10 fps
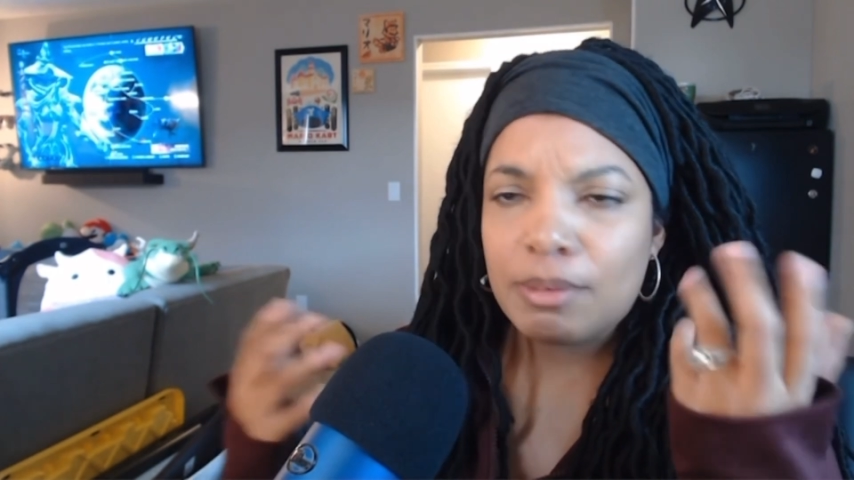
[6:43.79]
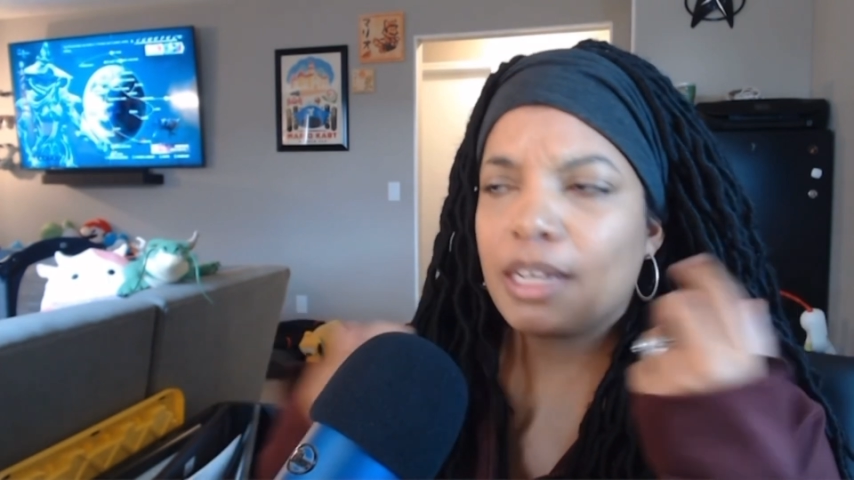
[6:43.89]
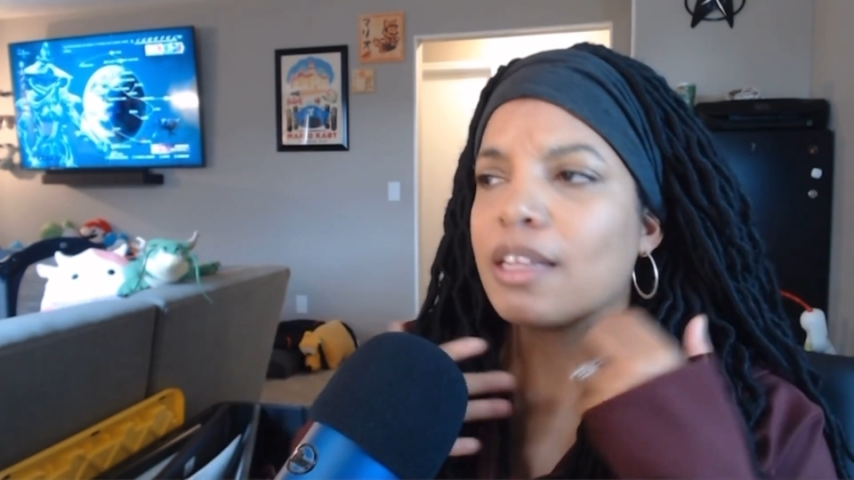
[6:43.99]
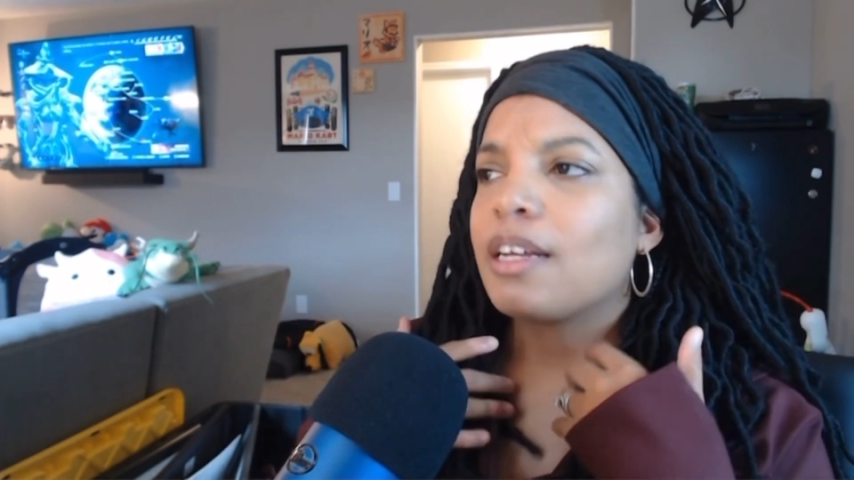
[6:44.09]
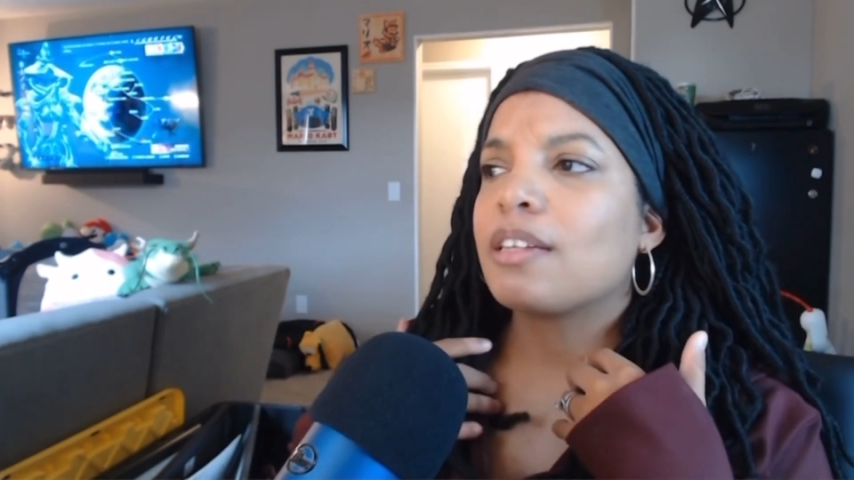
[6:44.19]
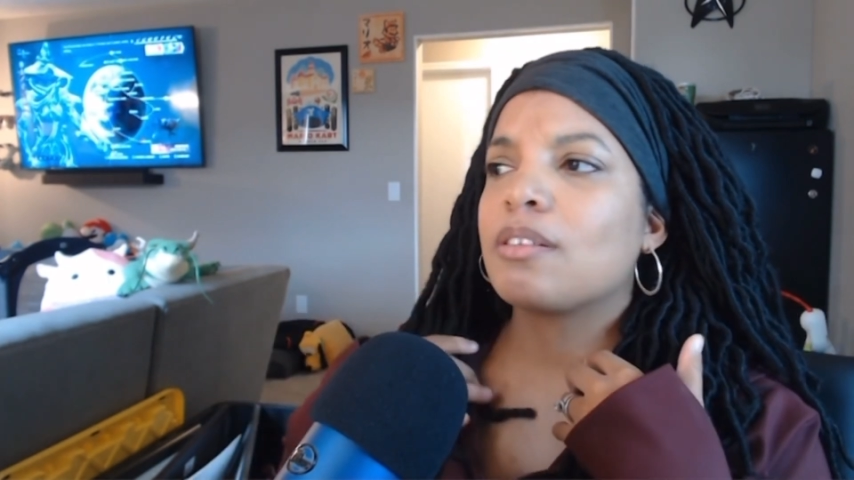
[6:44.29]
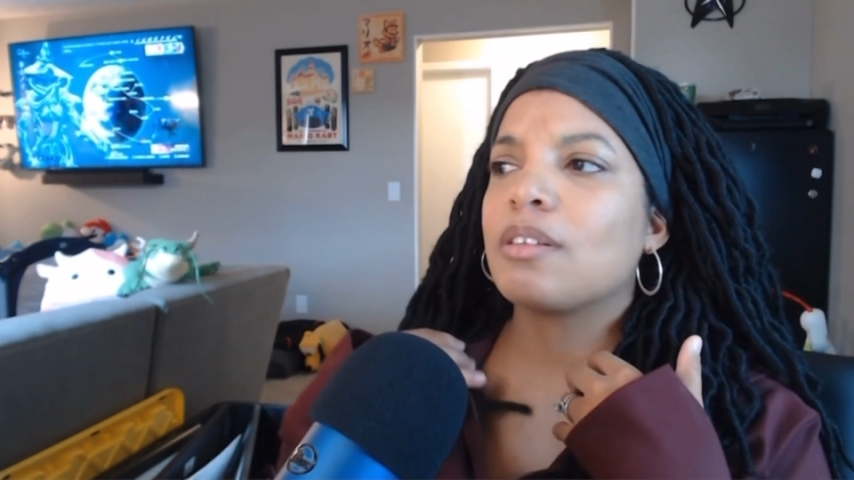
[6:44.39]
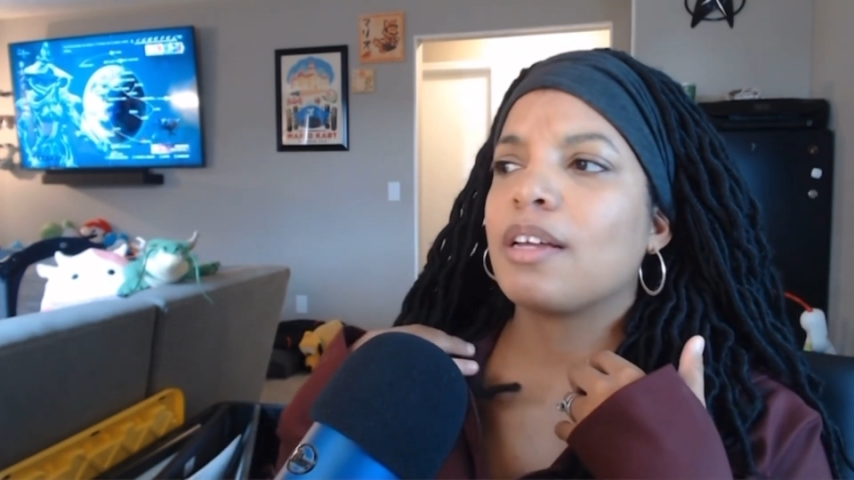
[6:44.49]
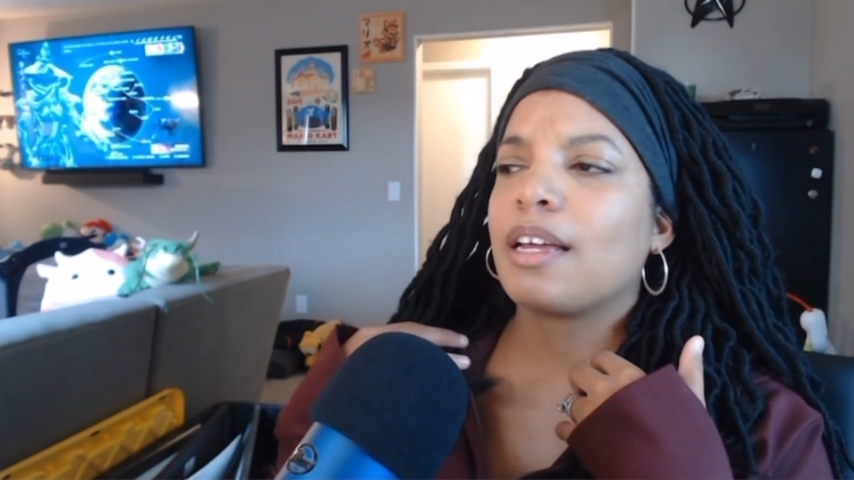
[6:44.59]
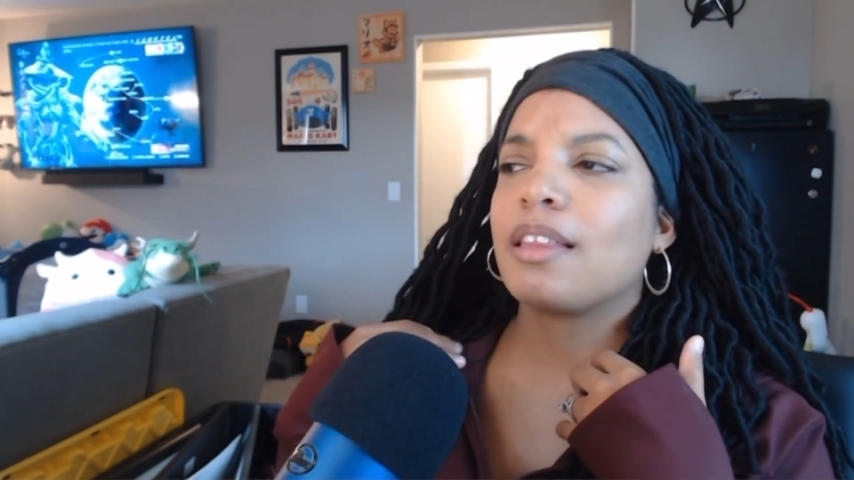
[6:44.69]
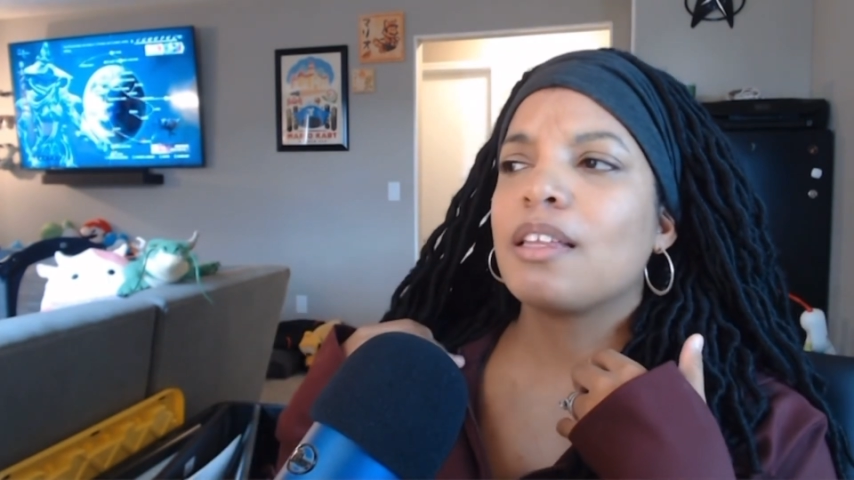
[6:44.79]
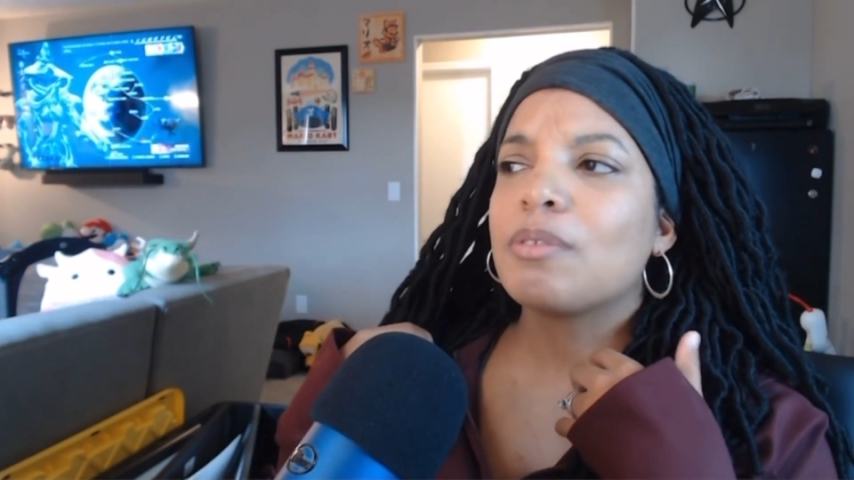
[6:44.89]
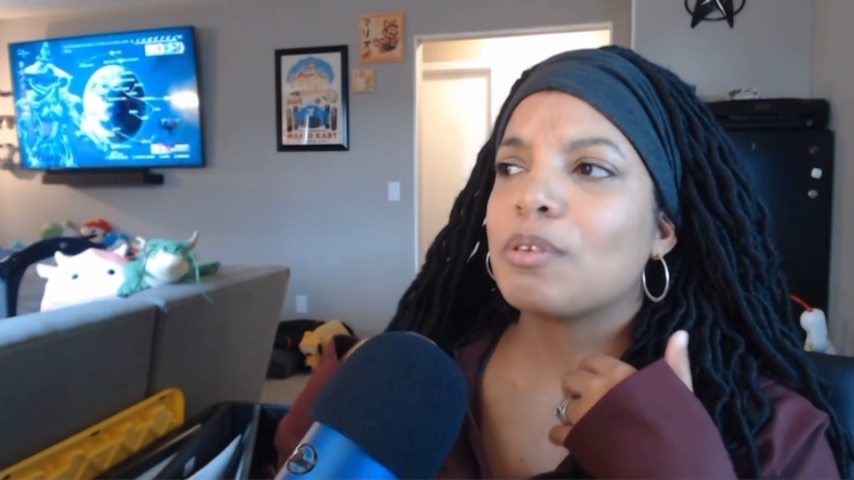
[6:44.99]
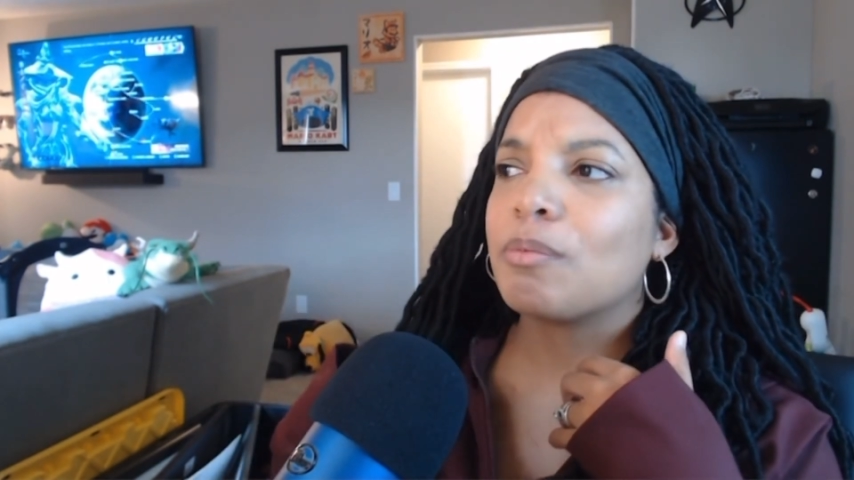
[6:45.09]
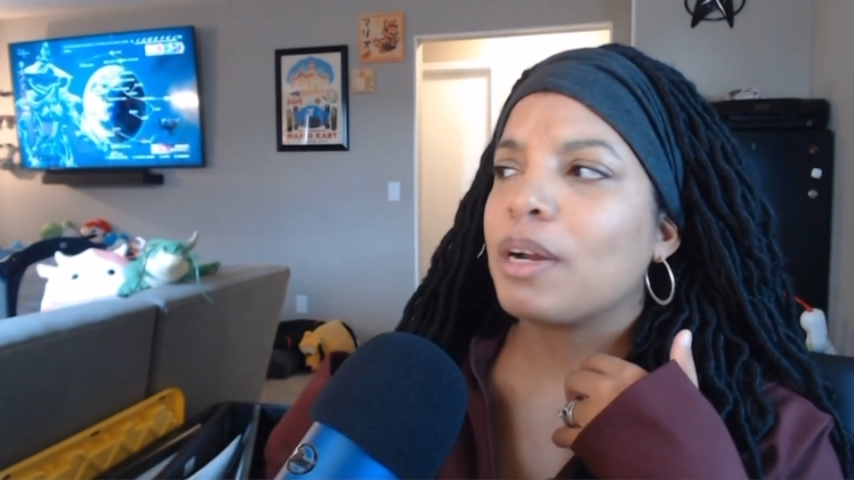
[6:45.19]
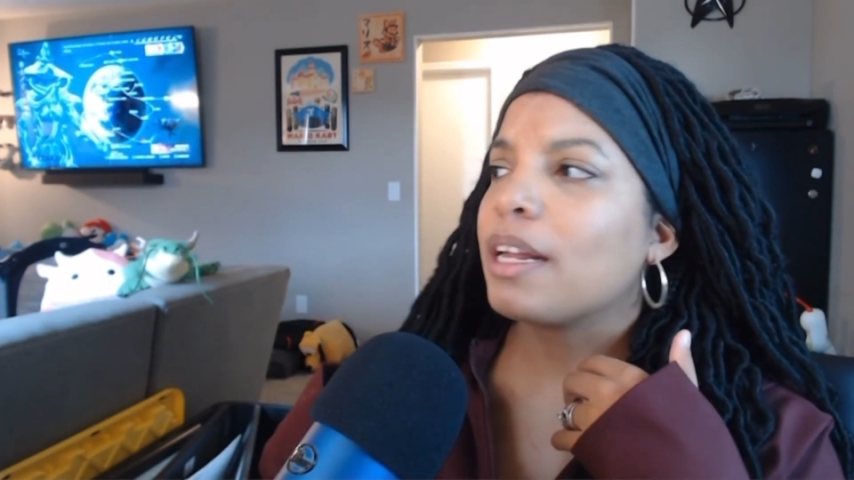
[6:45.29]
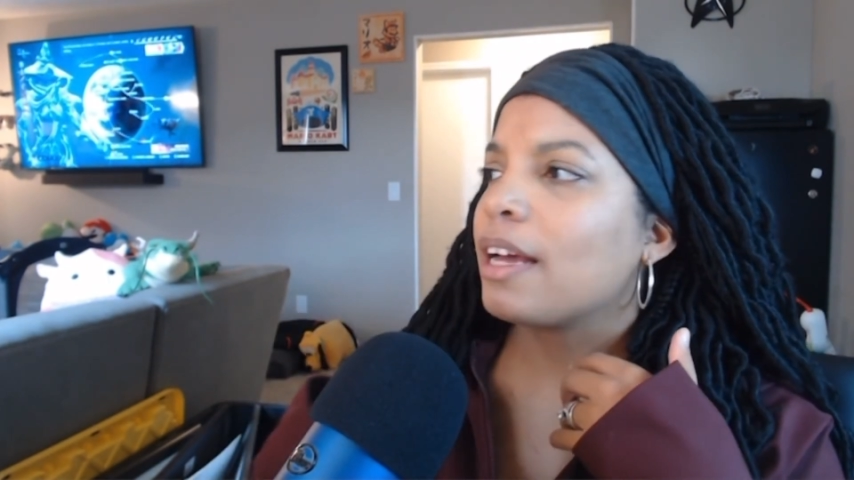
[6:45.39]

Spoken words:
I think it was on Reddit.